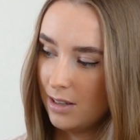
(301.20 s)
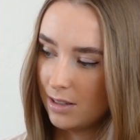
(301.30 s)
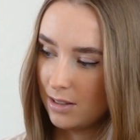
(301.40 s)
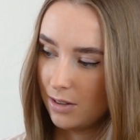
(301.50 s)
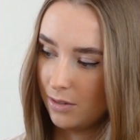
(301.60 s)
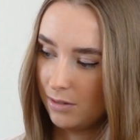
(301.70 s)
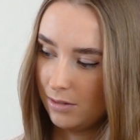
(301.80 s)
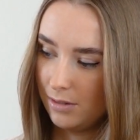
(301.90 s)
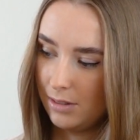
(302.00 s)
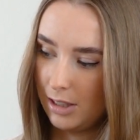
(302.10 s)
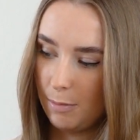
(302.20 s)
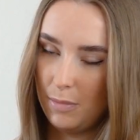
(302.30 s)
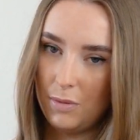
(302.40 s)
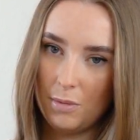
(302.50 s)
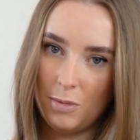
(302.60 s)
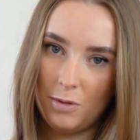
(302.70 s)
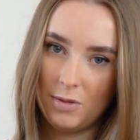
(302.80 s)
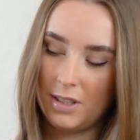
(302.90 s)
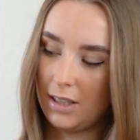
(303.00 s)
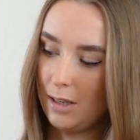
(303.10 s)
So let me remove
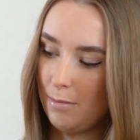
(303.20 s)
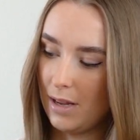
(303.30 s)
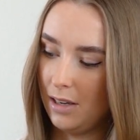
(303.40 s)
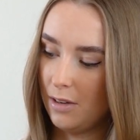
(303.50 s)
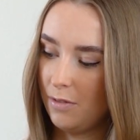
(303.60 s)
the camellia